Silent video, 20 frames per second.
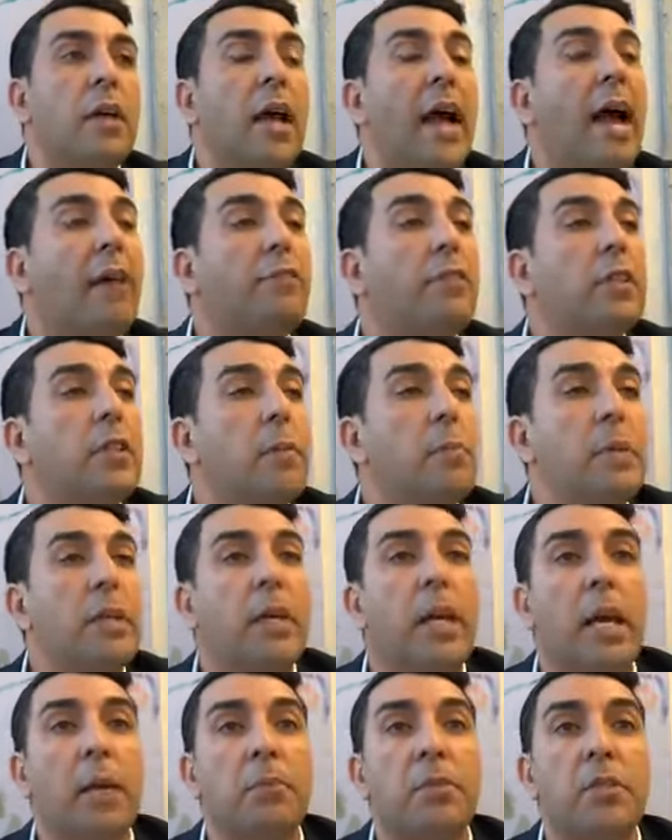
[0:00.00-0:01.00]
After they
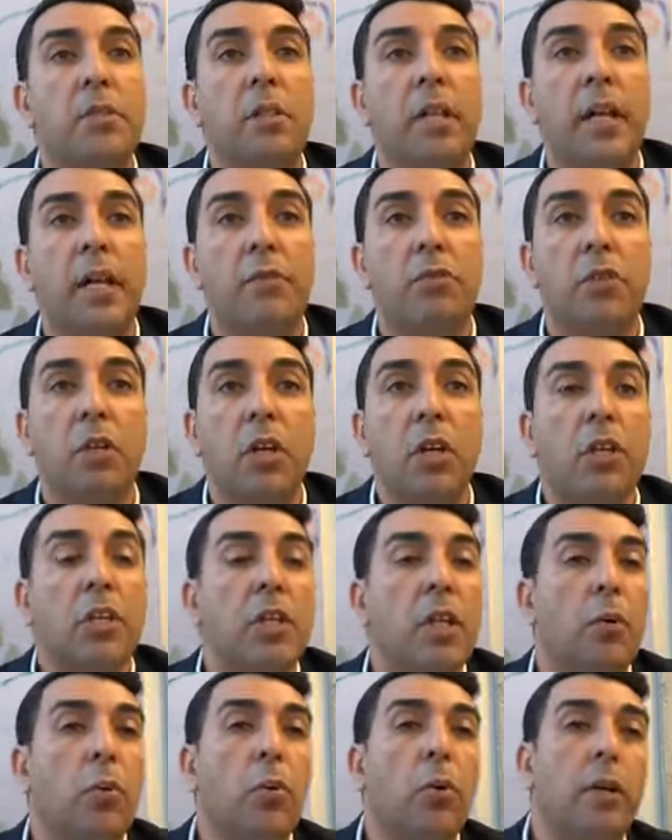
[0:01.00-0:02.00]
became slaves,
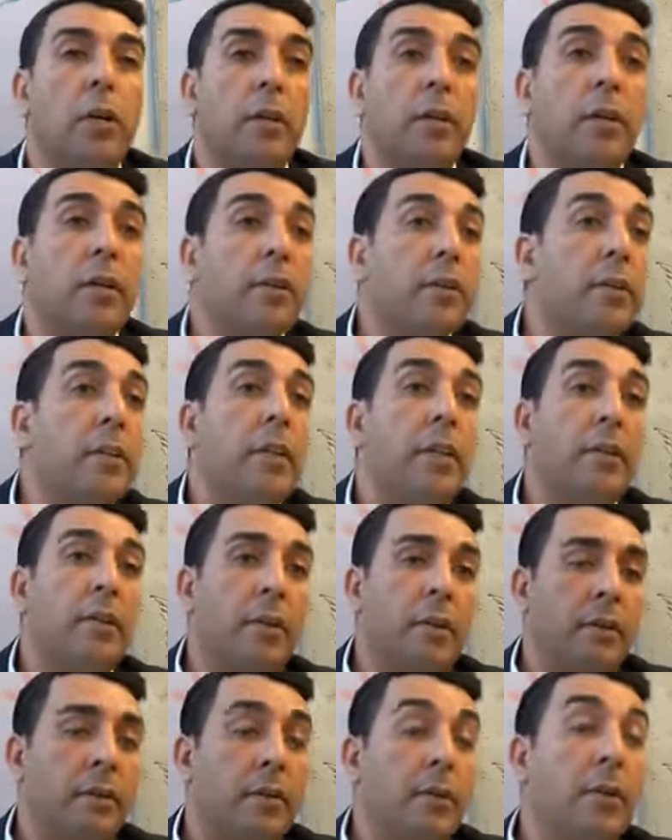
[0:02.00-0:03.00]
they were uh, they,
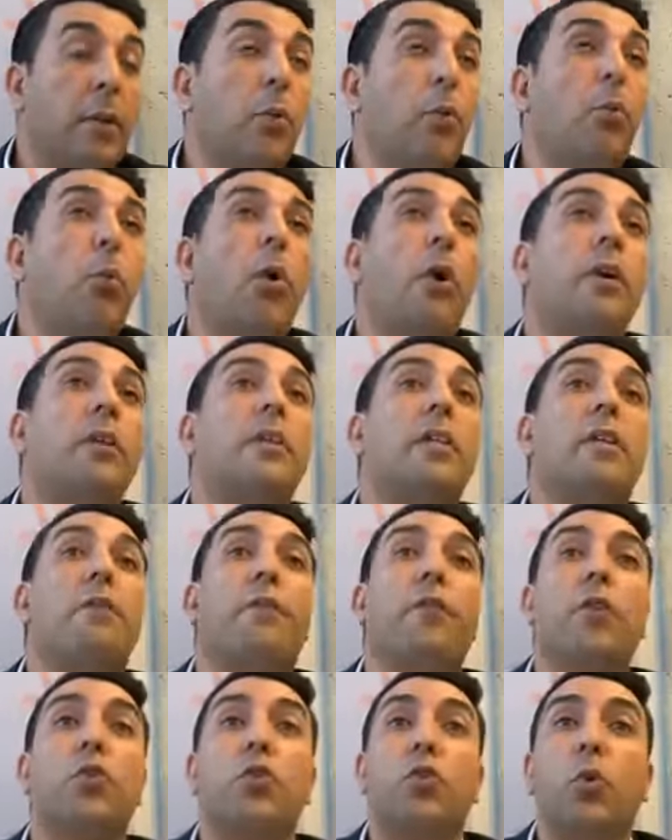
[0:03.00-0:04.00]
they, worked there
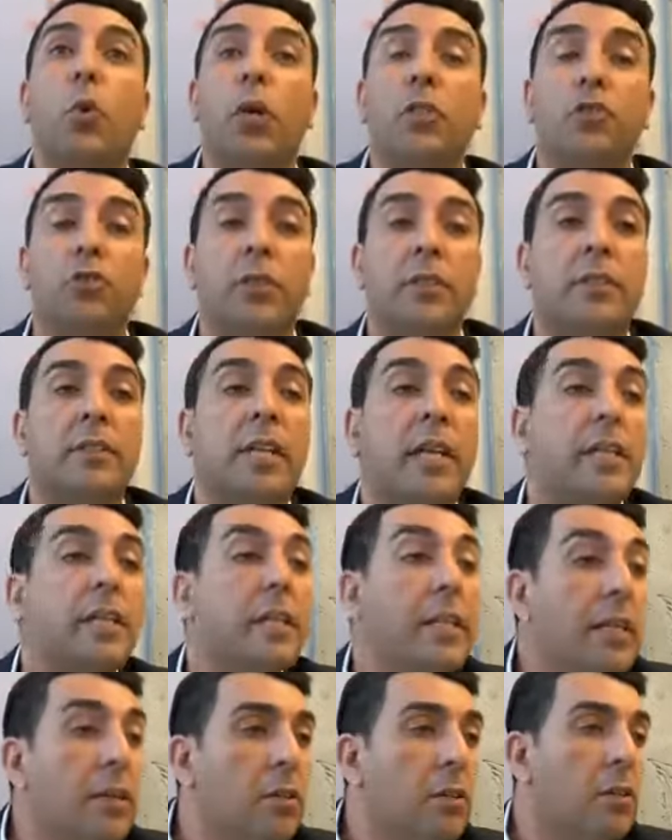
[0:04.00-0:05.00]
for 210
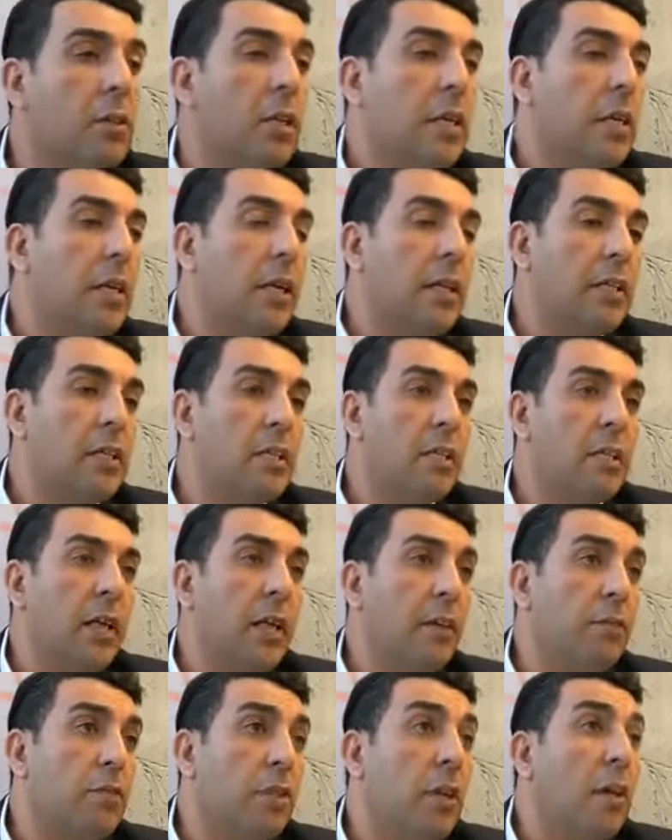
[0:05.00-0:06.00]
years as
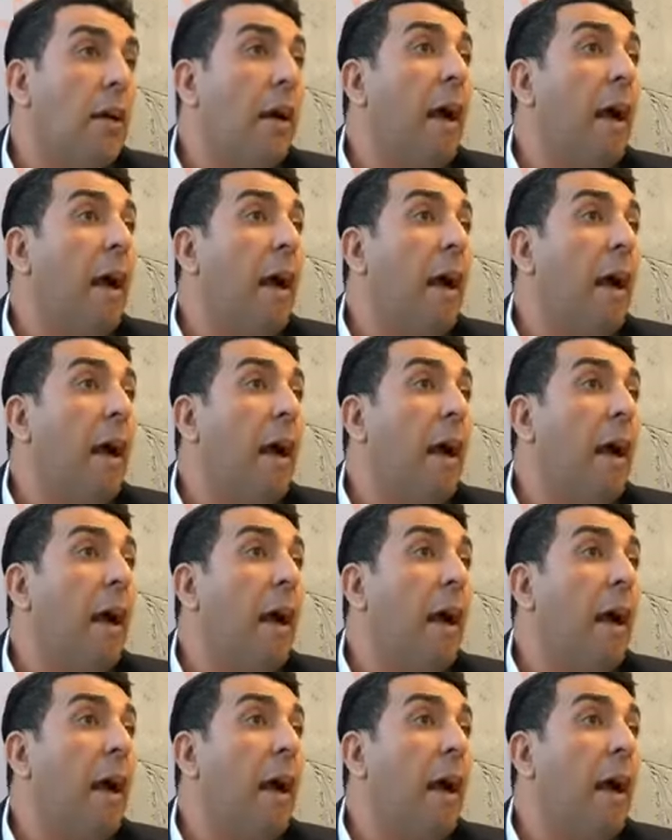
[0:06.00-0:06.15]
slaves.